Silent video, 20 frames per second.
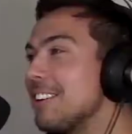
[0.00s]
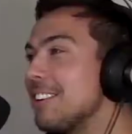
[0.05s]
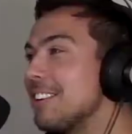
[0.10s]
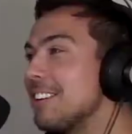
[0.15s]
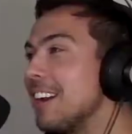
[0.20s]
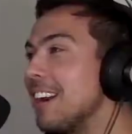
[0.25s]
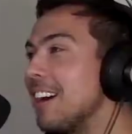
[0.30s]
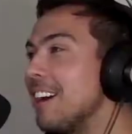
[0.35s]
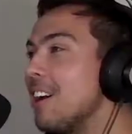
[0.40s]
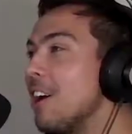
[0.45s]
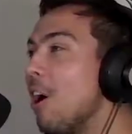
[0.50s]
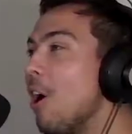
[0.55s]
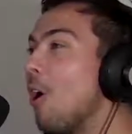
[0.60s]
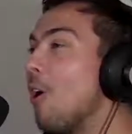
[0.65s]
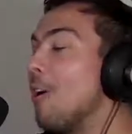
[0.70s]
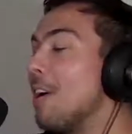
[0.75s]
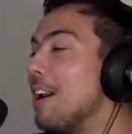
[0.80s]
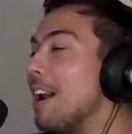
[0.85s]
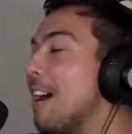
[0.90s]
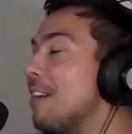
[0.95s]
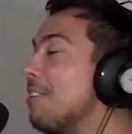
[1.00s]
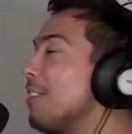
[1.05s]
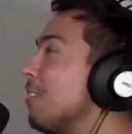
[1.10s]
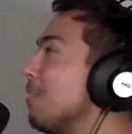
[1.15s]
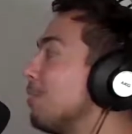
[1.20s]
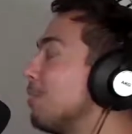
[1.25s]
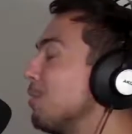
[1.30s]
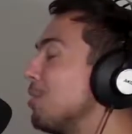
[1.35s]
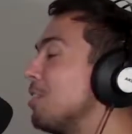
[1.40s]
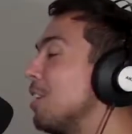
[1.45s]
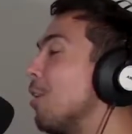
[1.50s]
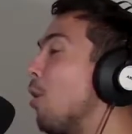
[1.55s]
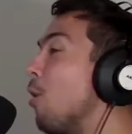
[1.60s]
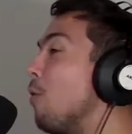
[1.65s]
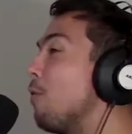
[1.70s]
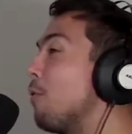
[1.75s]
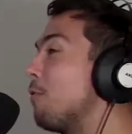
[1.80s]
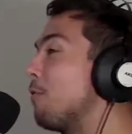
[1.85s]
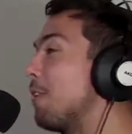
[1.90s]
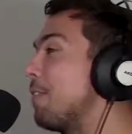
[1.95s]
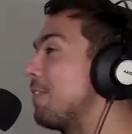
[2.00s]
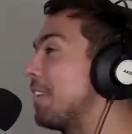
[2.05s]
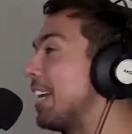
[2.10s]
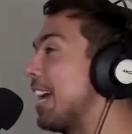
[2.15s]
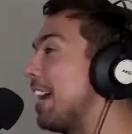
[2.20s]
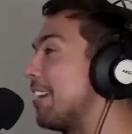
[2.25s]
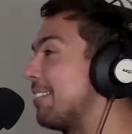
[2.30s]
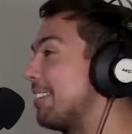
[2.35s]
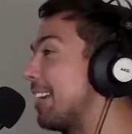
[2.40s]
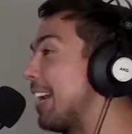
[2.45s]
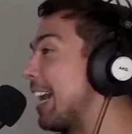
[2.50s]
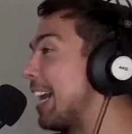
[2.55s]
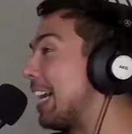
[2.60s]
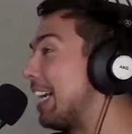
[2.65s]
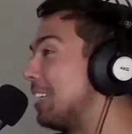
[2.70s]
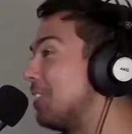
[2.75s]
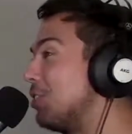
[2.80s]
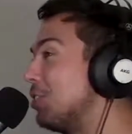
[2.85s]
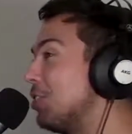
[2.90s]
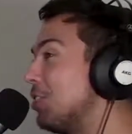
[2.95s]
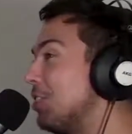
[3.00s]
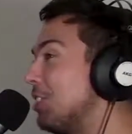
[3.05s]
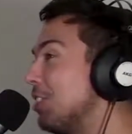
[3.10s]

the yeah. majority? Oh, and I thought we say over fifty as an age.